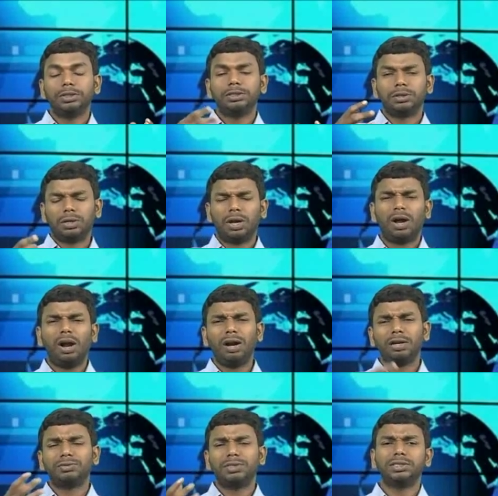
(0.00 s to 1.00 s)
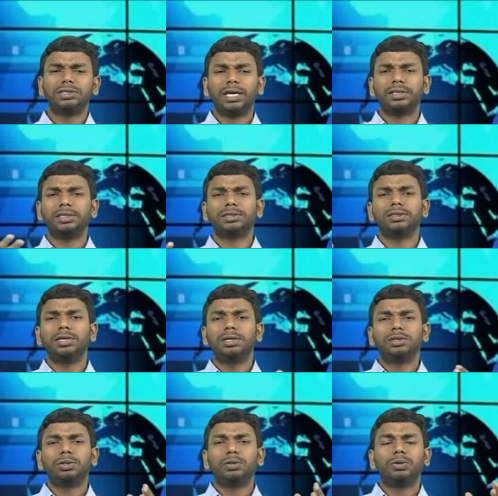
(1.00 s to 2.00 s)
a lot of things like this.
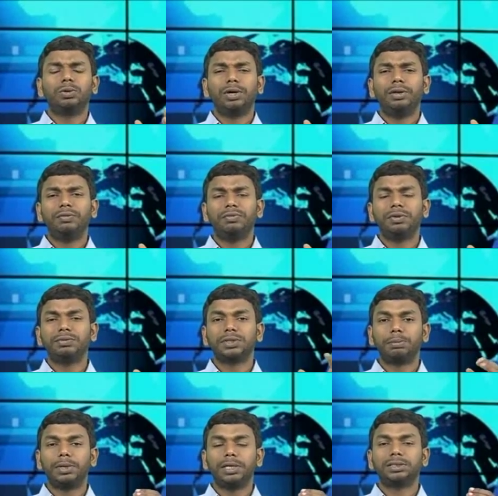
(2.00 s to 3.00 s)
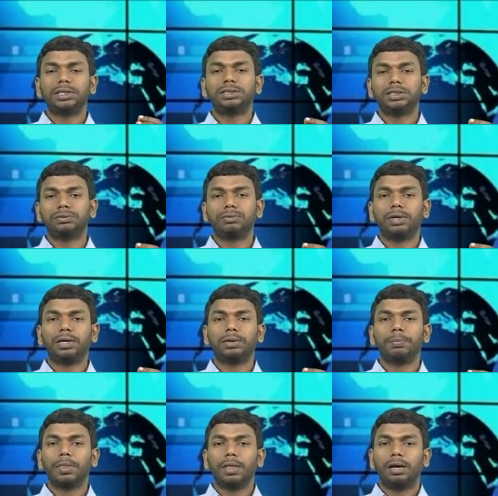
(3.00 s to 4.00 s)
So, if somebody searches for
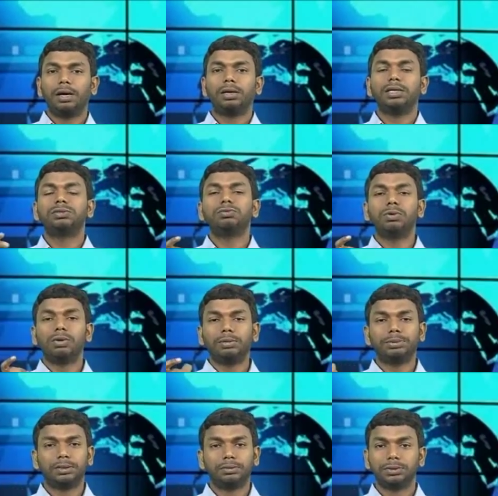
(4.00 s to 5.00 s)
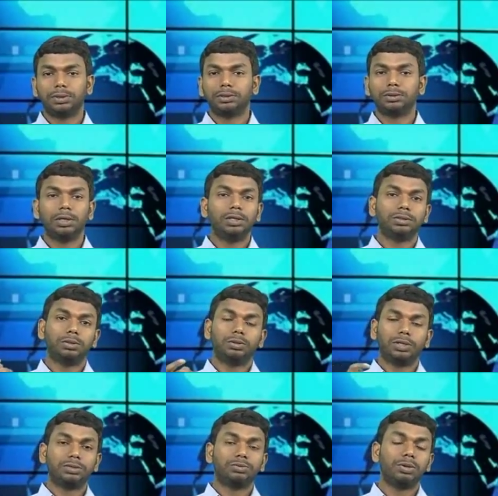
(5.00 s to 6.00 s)
RESTful web services, so
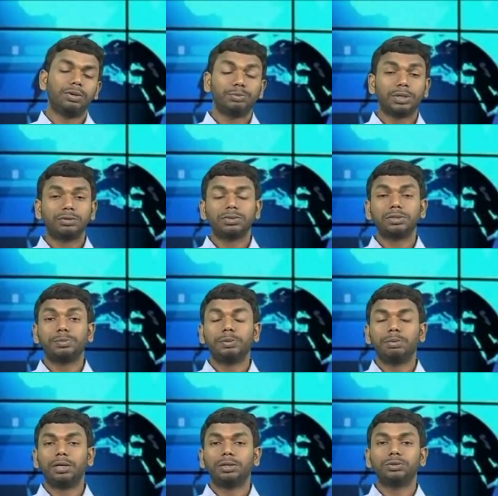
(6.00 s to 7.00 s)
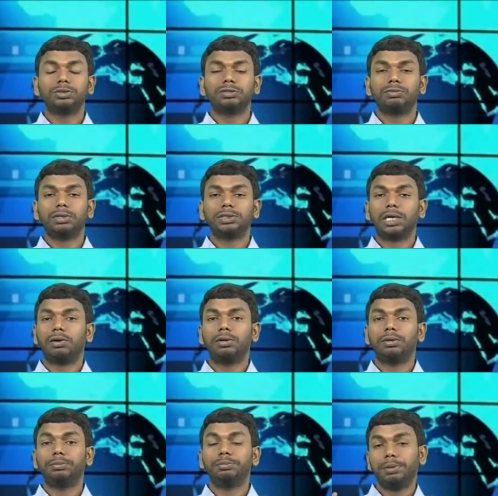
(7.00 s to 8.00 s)
RESTful web services people are using for
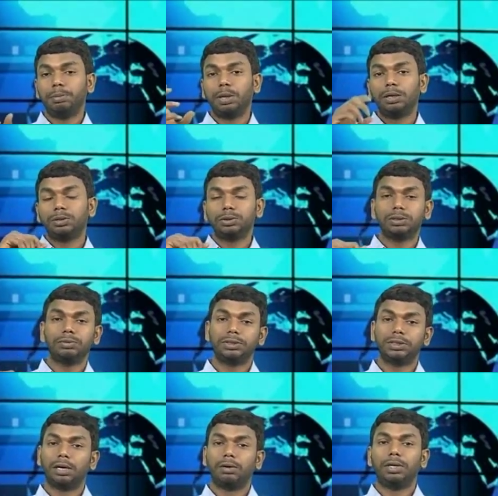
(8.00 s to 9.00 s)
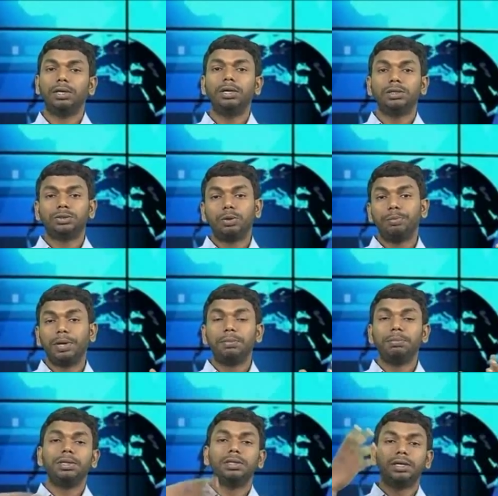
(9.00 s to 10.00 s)
Java, people are using with Java. So,
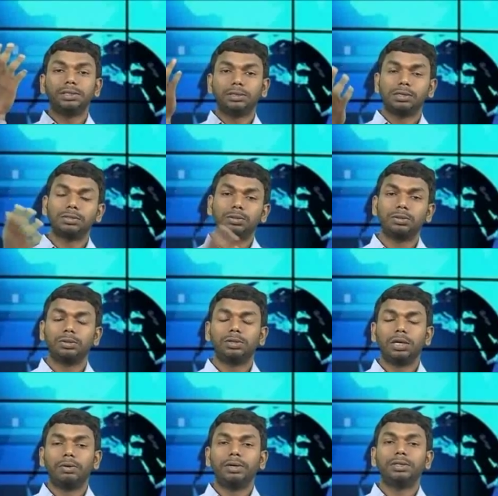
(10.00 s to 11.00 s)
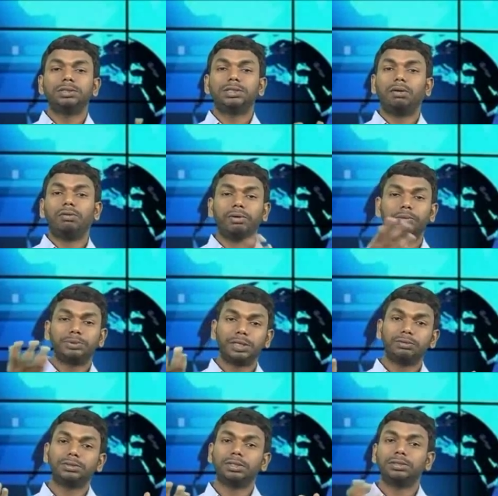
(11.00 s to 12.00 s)
maybe that is also relevant, Java web
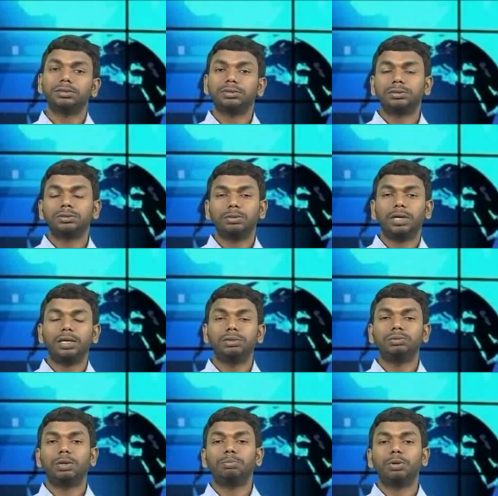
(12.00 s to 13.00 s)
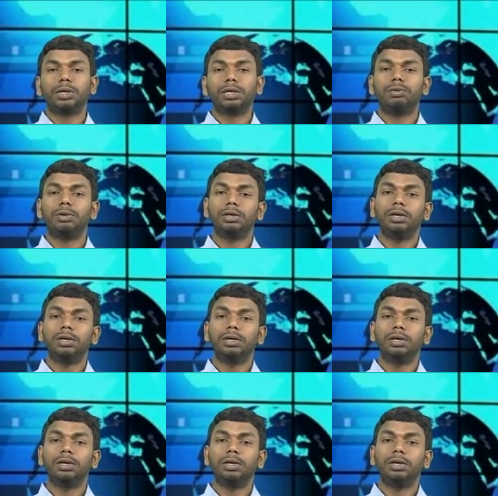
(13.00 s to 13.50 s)
services. So, that is one more keyword,